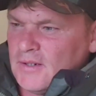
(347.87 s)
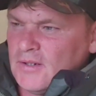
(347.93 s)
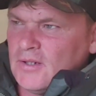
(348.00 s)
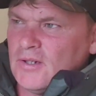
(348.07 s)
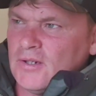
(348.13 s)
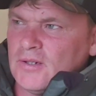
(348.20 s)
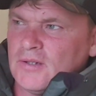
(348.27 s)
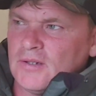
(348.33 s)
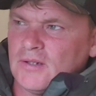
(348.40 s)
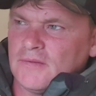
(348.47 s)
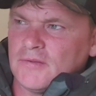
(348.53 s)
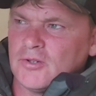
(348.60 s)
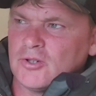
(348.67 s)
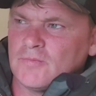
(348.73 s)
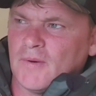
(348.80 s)
and a
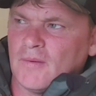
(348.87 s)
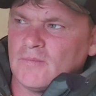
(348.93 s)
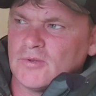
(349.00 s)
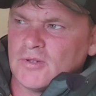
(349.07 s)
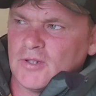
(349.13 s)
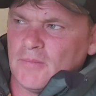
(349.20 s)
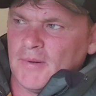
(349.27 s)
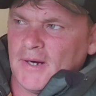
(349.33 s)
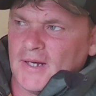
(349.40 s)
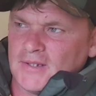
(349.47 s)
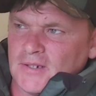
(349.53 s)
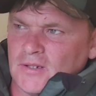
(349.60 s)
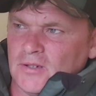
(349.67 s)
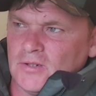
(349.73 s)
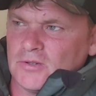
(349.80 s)
few spawns of the
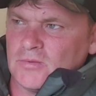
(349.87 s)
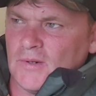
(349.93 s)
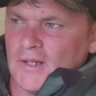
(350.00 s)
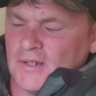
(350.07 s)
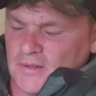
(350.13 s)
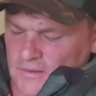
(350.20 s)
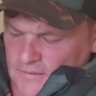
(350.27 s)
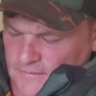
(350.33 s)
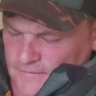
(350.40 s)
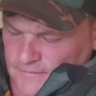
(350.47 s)
particle as well.